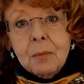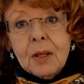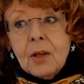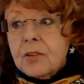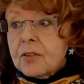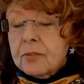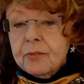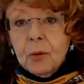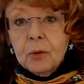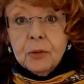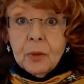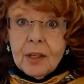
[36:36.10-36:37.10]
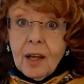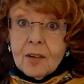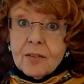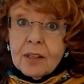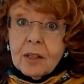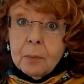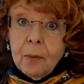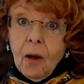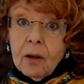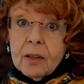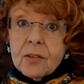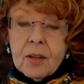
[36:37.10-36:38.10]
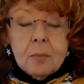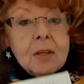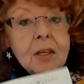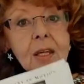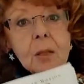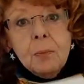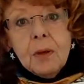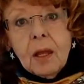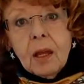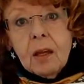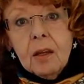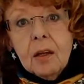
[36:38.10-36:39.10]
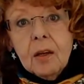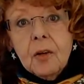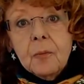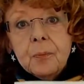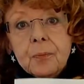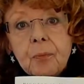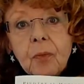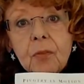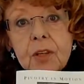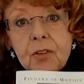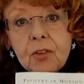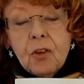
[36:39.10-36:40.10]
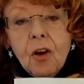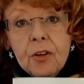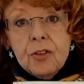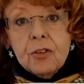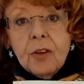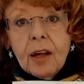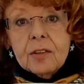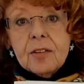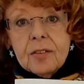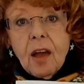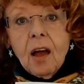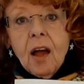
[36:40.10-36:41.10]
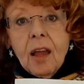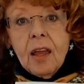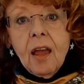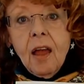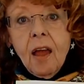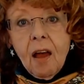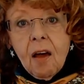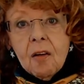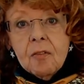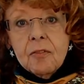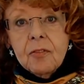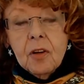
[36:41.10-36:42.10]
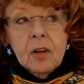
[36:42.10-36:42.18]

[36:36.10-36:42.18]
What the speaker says: Because it's a folder, it has the little pockets. I'm keeping these contracts I have